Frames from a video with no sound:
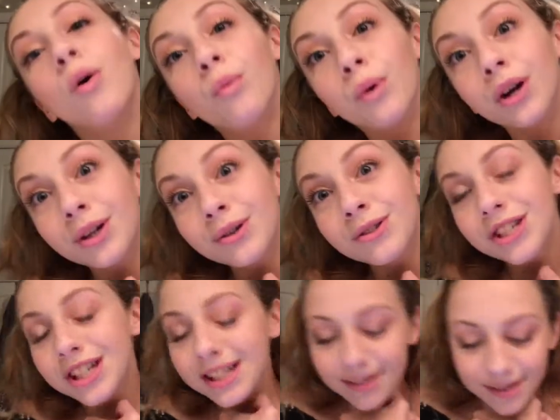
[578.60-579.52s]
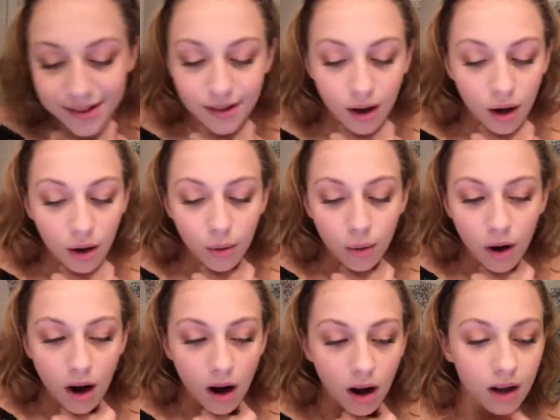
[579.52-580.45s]
we're Gucci. So
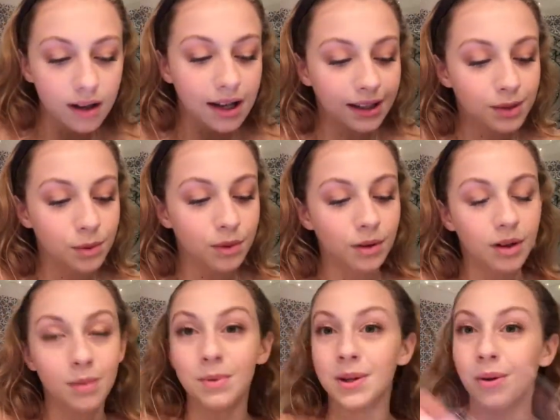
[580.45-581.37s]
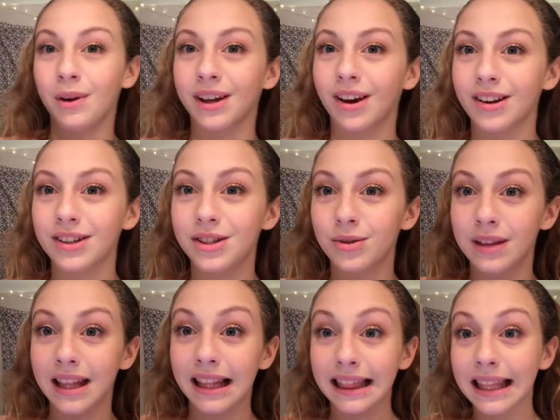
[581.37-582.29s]
next we're going to be going on to
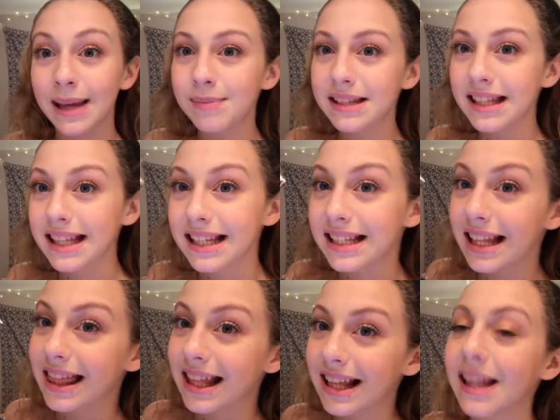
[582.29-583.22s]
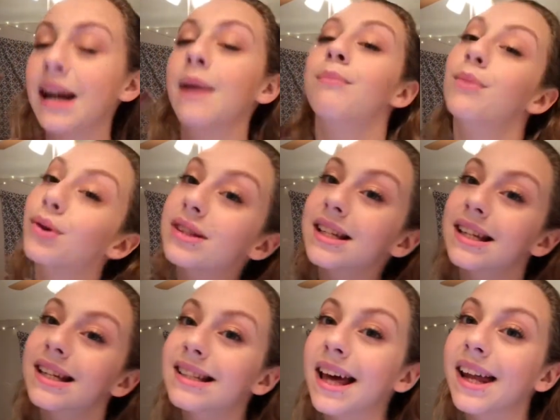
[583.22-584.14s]
the lips. This is the thing that I'm most
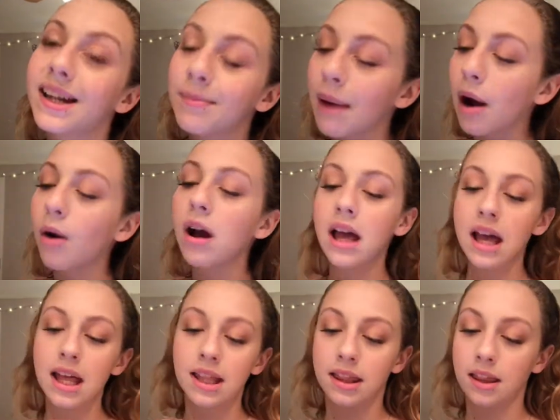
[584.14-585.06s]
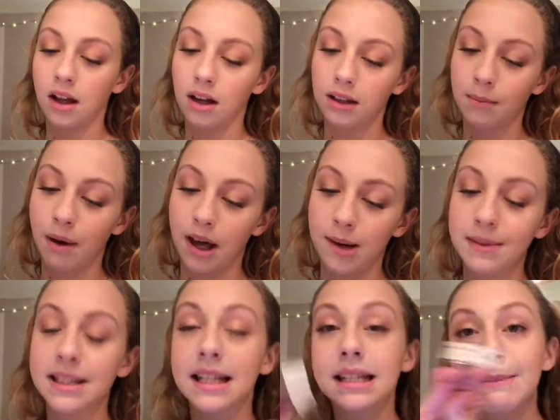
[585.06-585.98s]
excited about. On the bottom
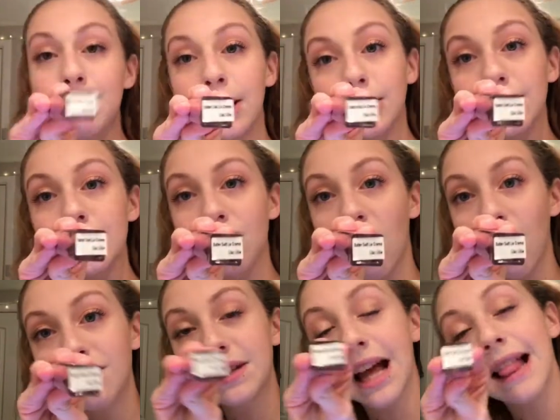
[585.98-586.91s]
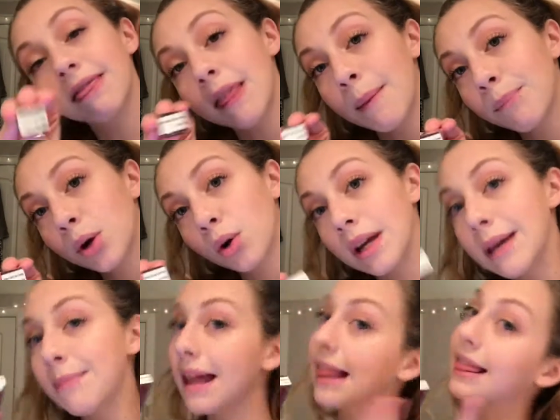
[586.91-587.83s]
it says Butter Soft Lip
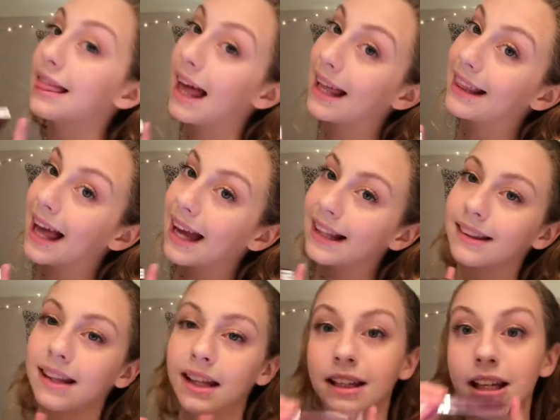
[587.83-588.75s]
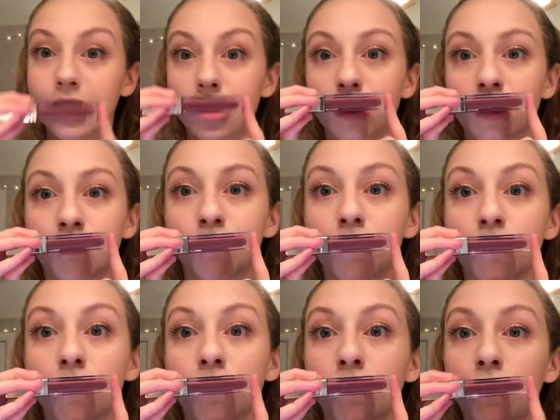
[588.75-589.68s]
Cream in Lilac Lily. It's this
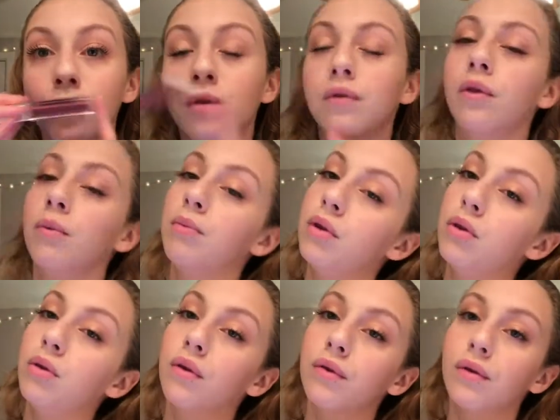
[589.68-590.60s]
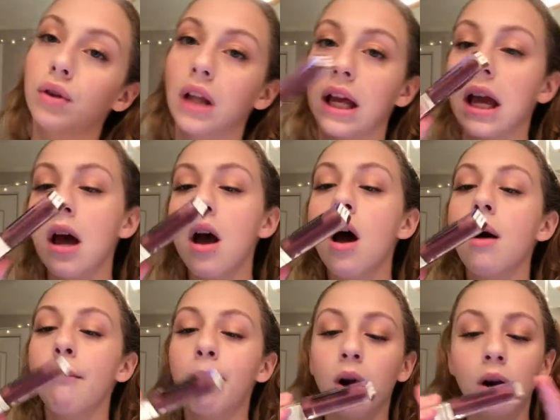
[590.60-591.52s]
beautiful, beautiful like
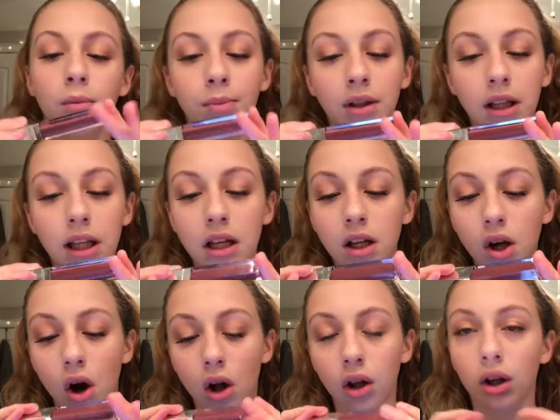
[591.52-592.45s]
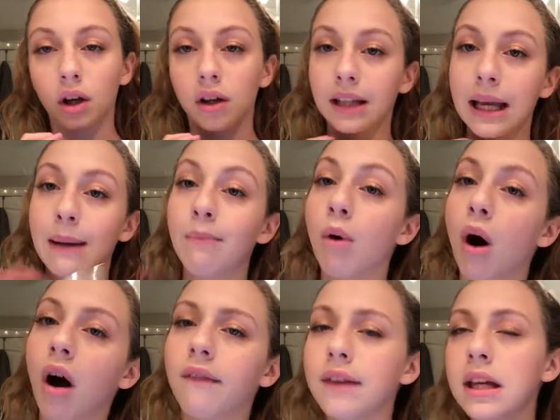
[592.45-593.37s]
purpley color, like
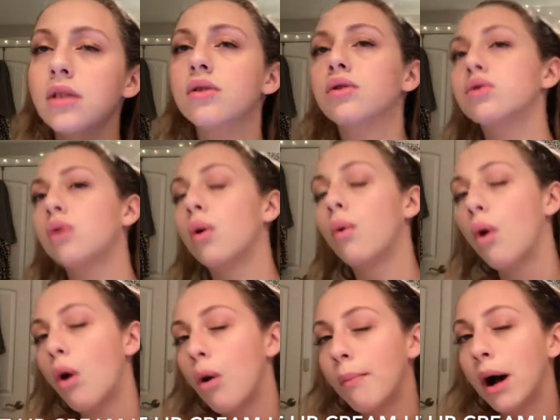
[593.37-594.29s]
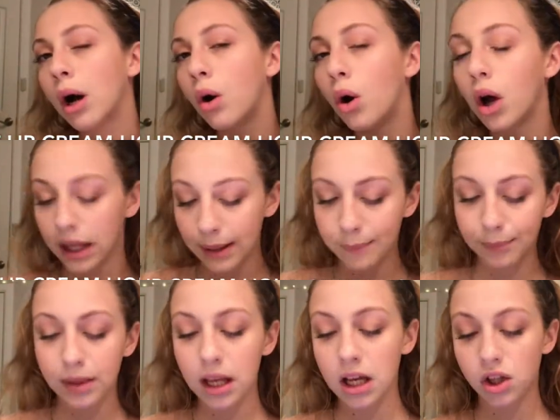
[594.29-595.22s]
mauvey. It's so, oh my god,
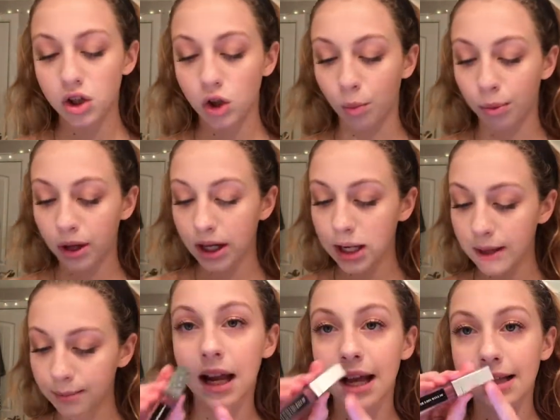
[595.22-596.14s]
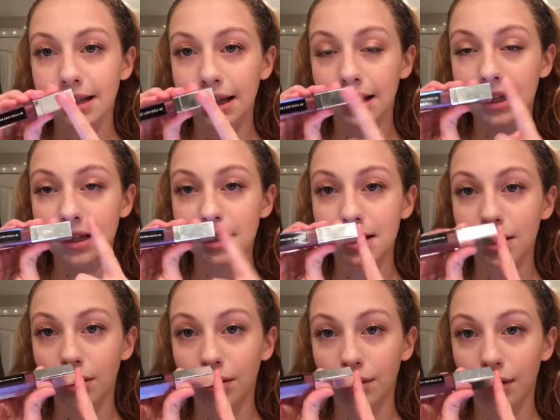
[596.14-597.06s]
it's so pretty. It has like this
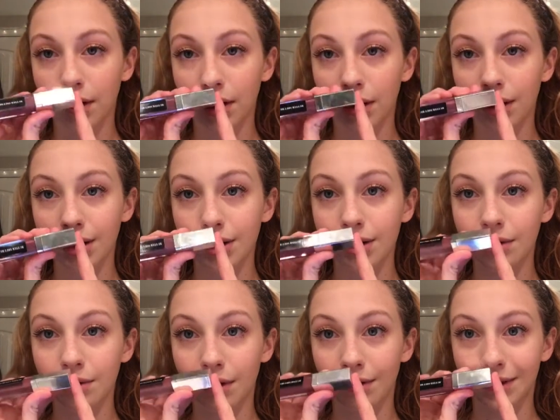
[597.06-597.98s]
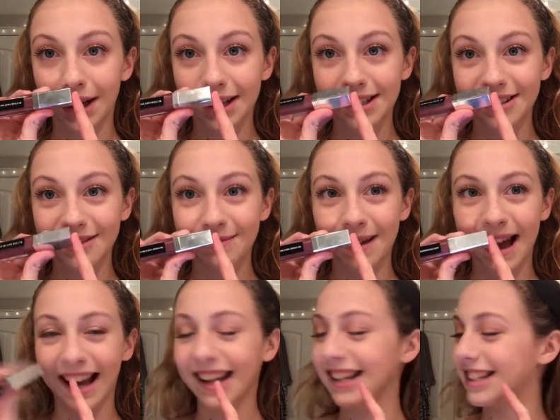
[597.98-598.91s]
silver reflective
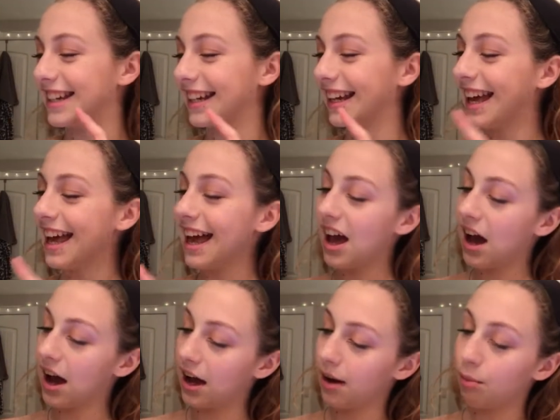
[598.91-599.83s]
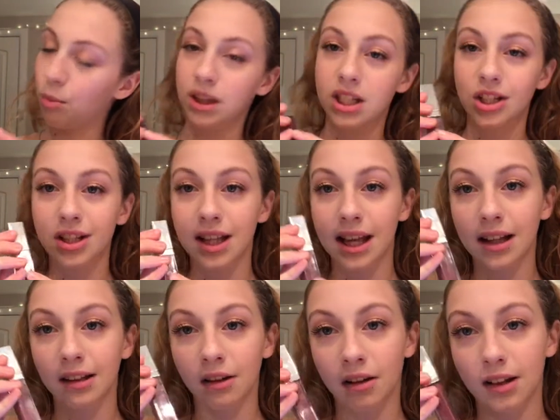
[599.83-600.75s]
packaging with just like
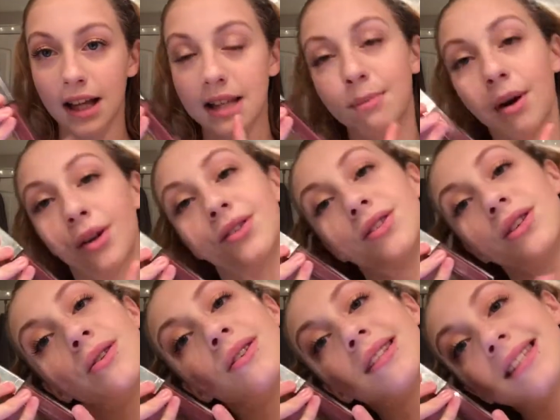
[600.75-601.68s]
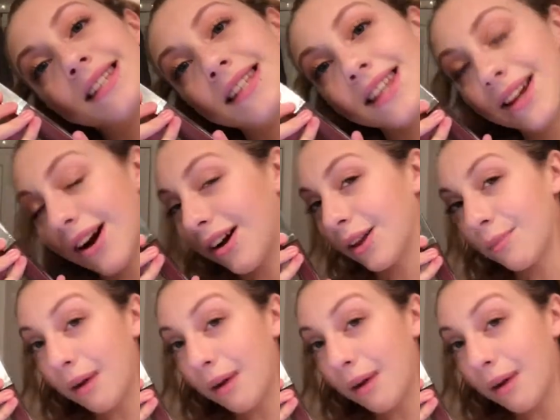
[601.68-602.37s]
clear glass bottles so you can see the color